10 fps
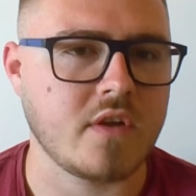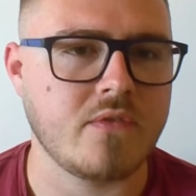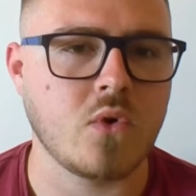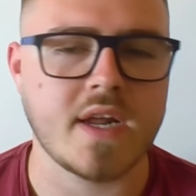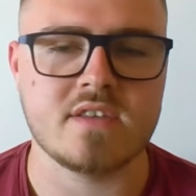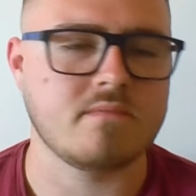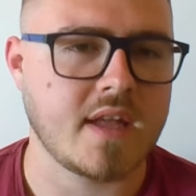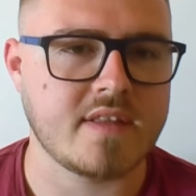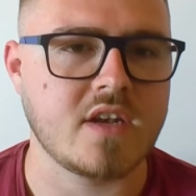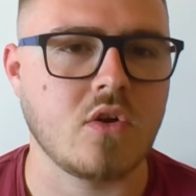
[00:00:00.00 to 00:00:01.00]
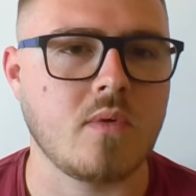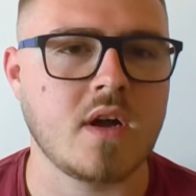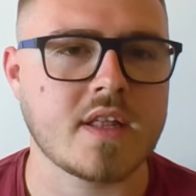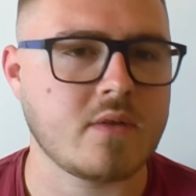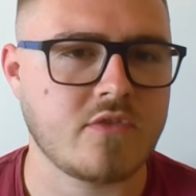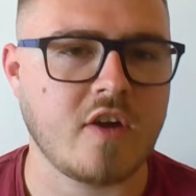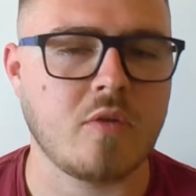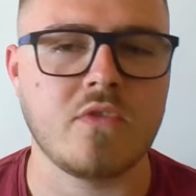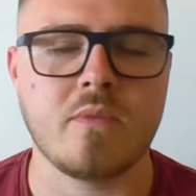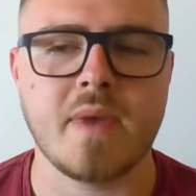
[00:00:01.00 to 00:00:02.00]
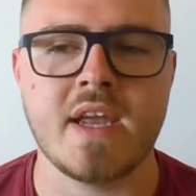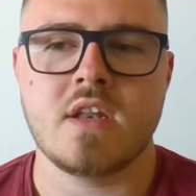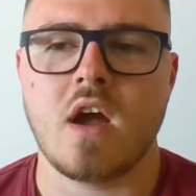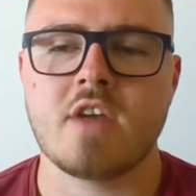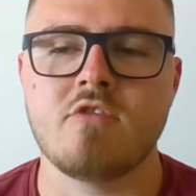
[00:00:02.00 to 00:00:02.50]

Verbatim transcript: like 4 days. That did not work. That was terrible for me. I can